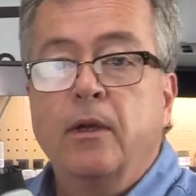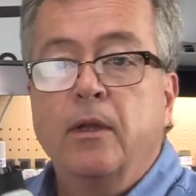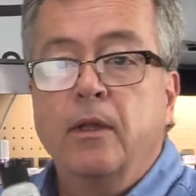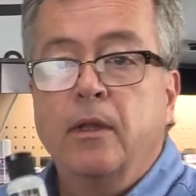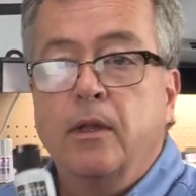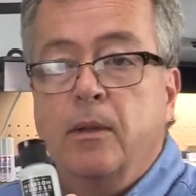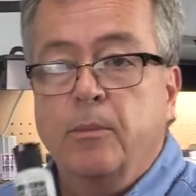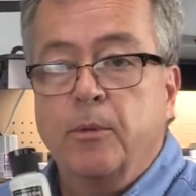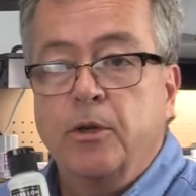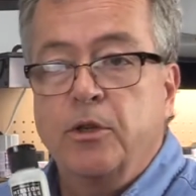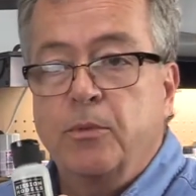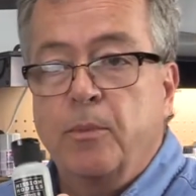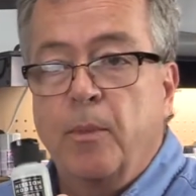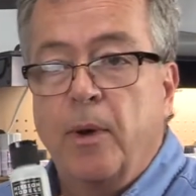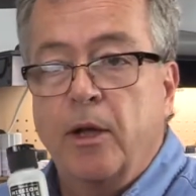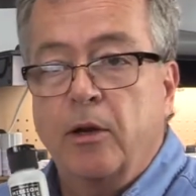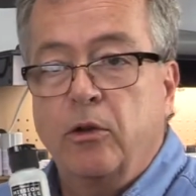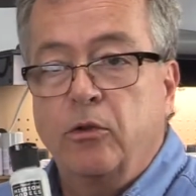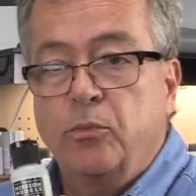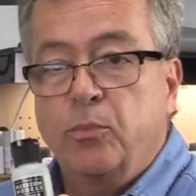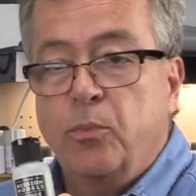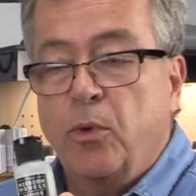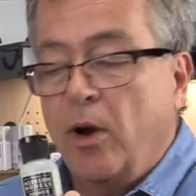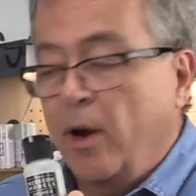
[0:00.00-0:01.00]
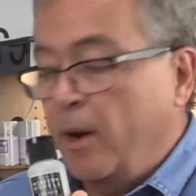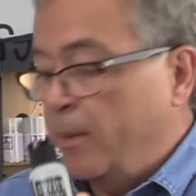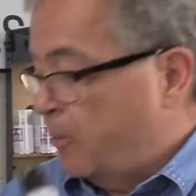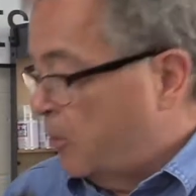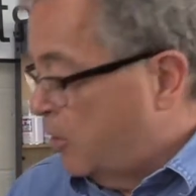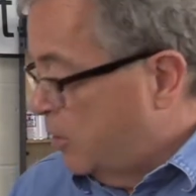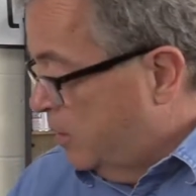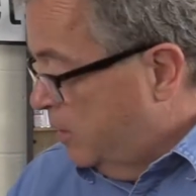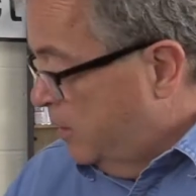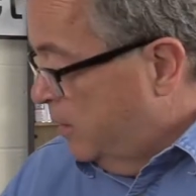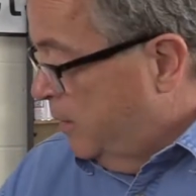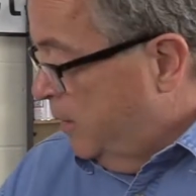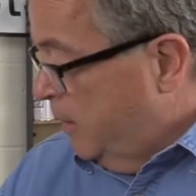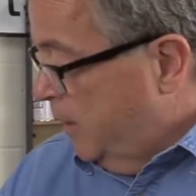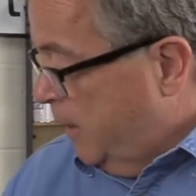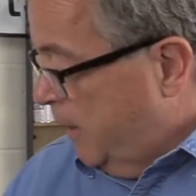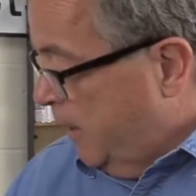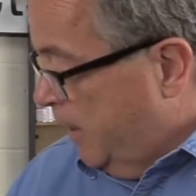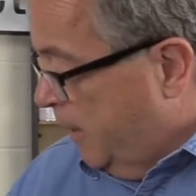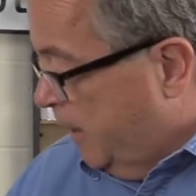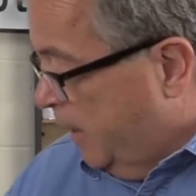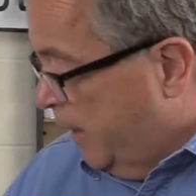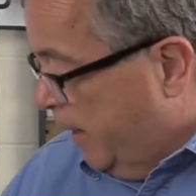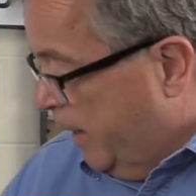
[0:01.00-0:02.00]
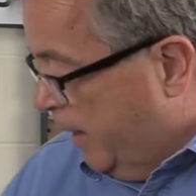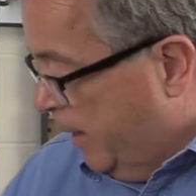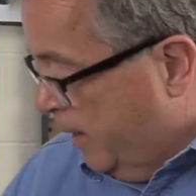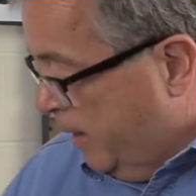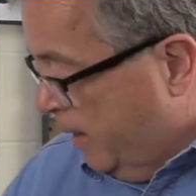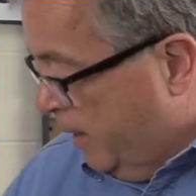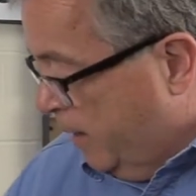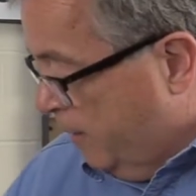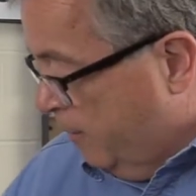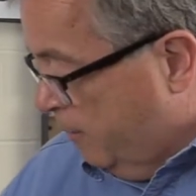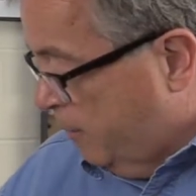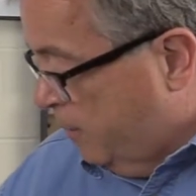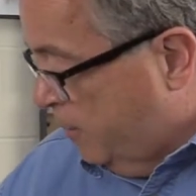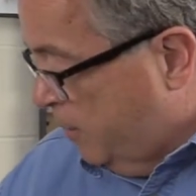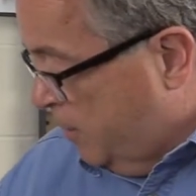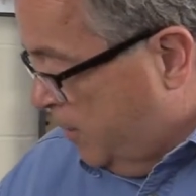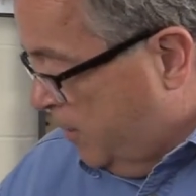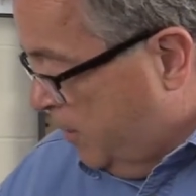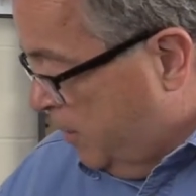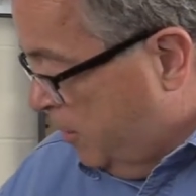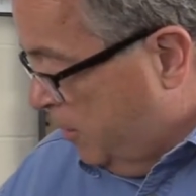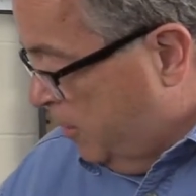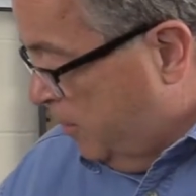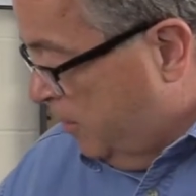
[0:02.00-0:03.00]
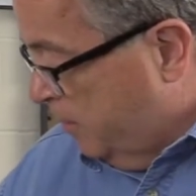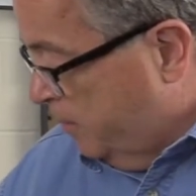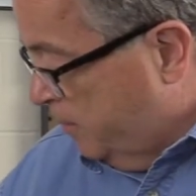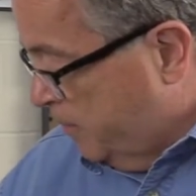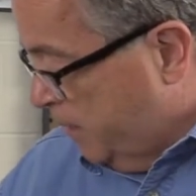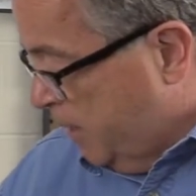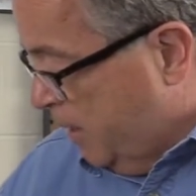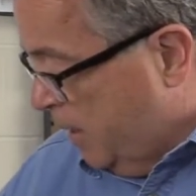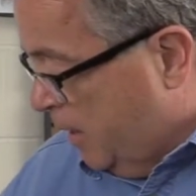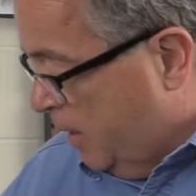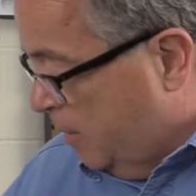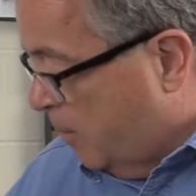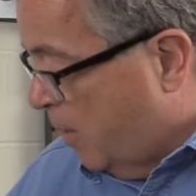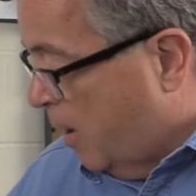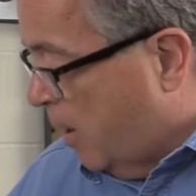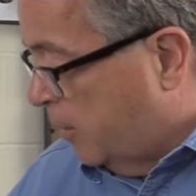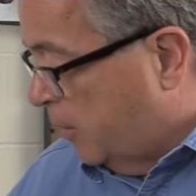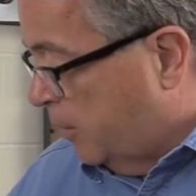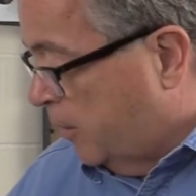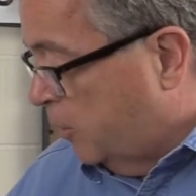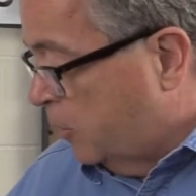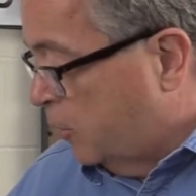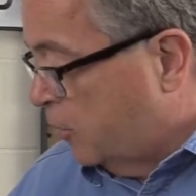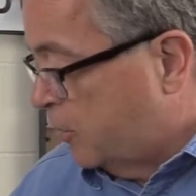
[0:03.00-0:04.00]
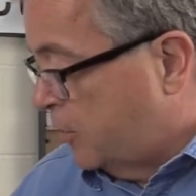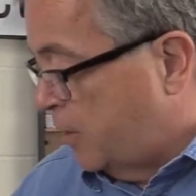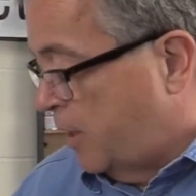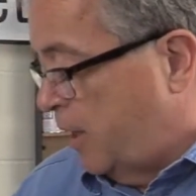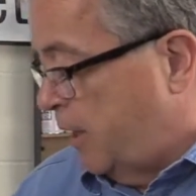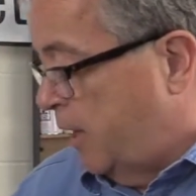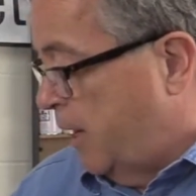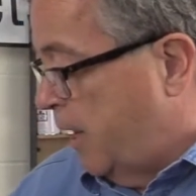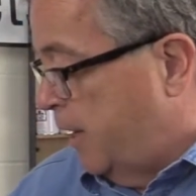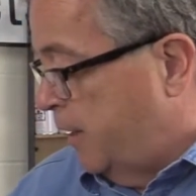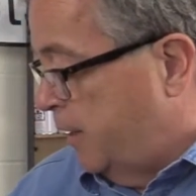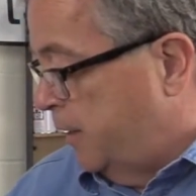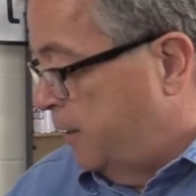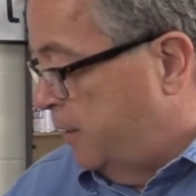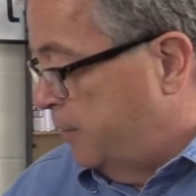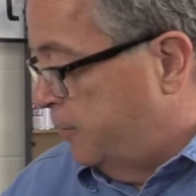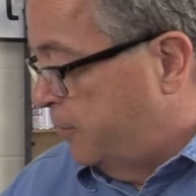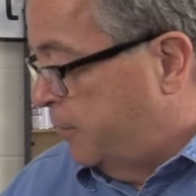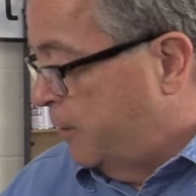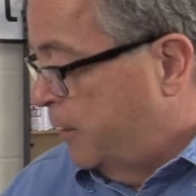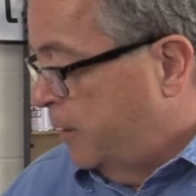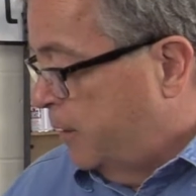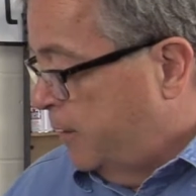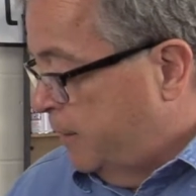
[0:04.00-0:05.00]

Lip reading: the Mission Models primer, and I have thinner and a polyurethane additive.